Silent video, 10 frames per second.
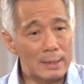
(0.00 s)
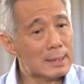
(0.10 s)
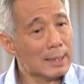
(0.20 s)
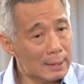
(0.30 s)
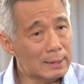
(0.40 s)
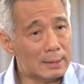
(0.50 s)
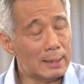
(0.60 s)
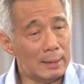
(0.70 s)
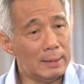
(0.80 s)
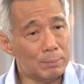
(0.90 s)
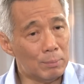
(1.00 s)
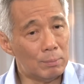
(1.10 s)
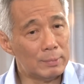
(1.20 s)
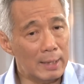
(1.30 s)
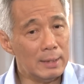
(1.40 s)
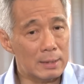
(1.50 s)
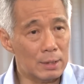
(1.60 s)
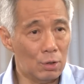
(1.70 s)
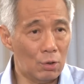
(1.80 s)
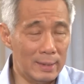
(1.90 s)
it started 10 years
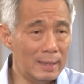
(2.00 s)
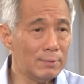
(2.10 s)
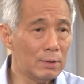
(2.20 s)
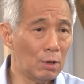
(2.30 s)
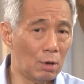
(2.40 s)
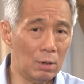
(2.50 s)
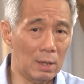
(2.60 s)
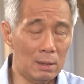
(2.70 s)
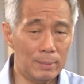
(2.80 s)
ago and even longer,